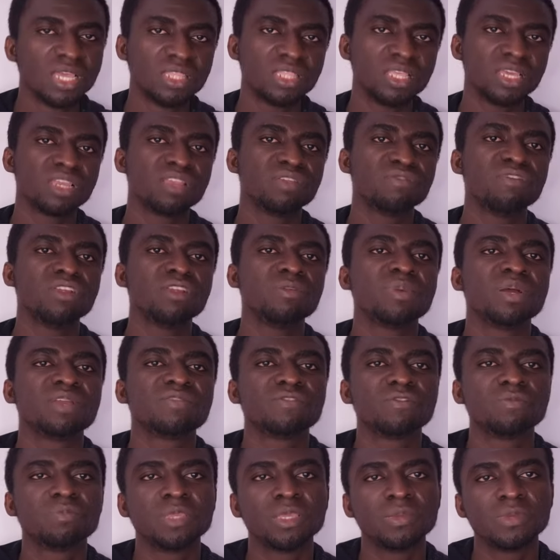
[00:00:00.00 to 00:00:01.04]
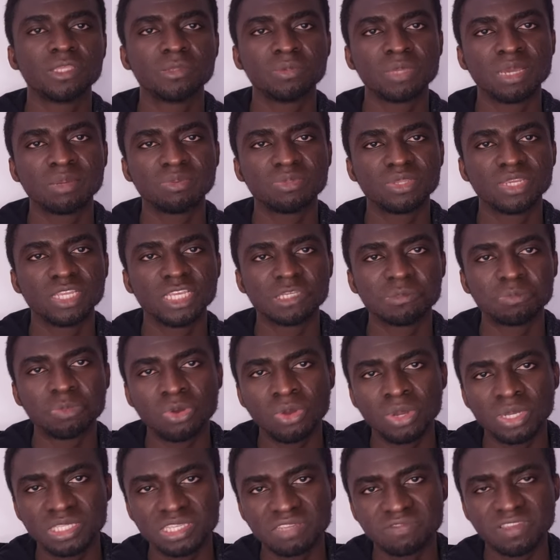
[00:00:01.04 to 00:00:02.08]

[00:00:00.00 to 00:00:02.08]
Thank you very much for being with me up to this point.